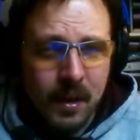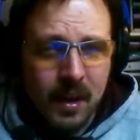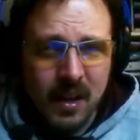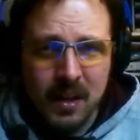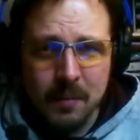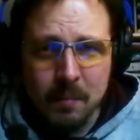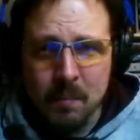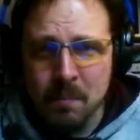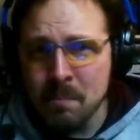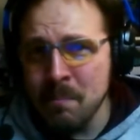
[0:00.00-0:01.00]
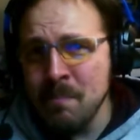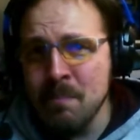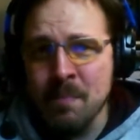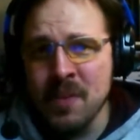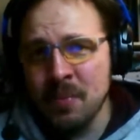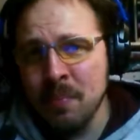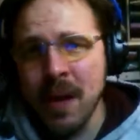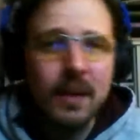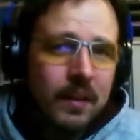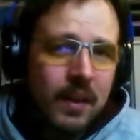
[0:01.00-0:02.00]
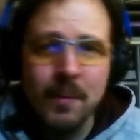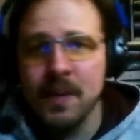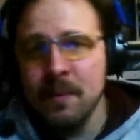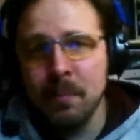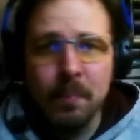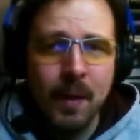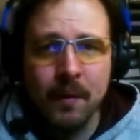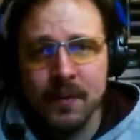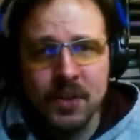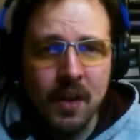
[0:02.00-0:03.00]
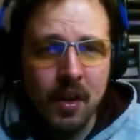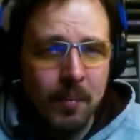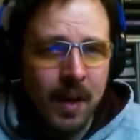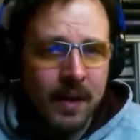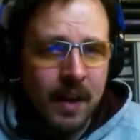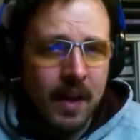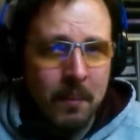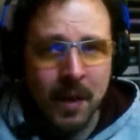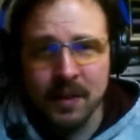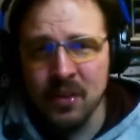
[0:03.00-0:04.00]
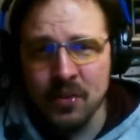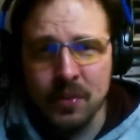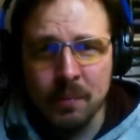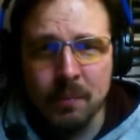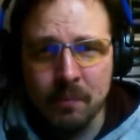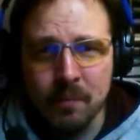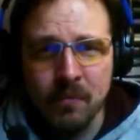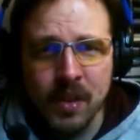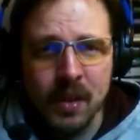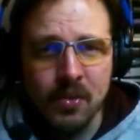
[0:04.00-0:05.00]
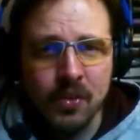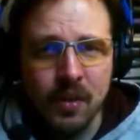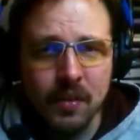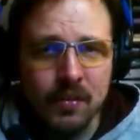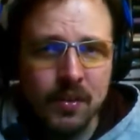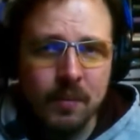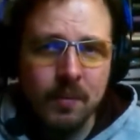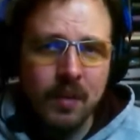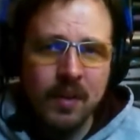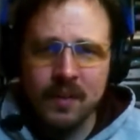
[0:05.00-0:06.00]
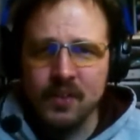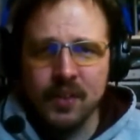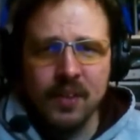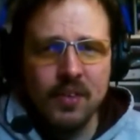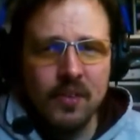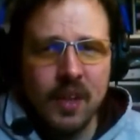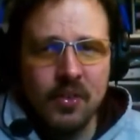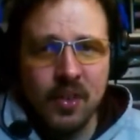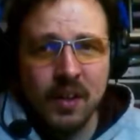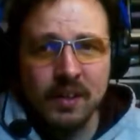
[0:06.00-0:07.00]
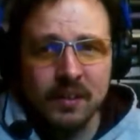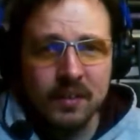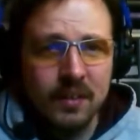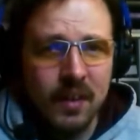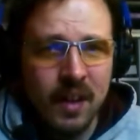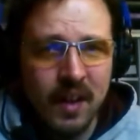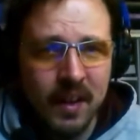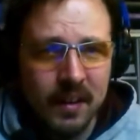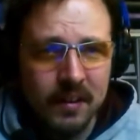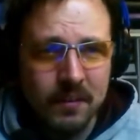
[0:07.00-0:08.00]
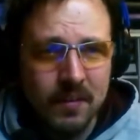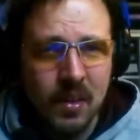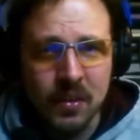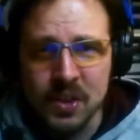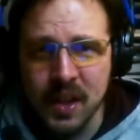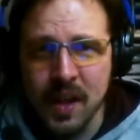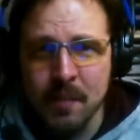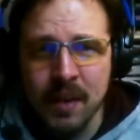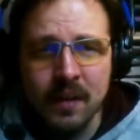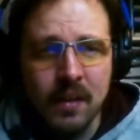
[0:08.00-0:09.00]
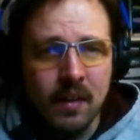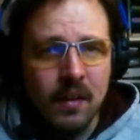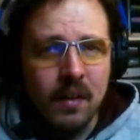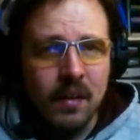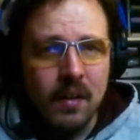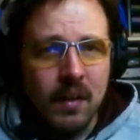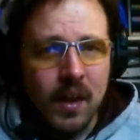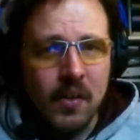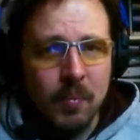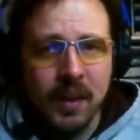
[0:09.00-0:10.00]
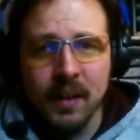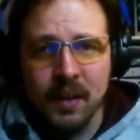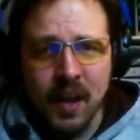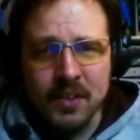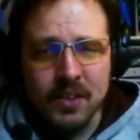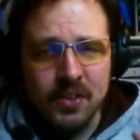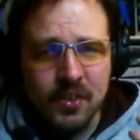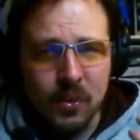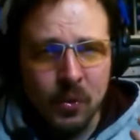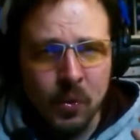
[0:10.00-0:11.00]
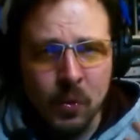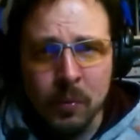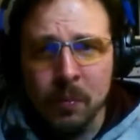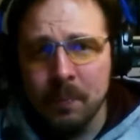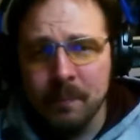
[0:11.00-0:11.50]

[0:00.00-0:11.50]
This might come and play with the channel, might not. Might do some videos on another series of videos on GMing as a beginner, not just the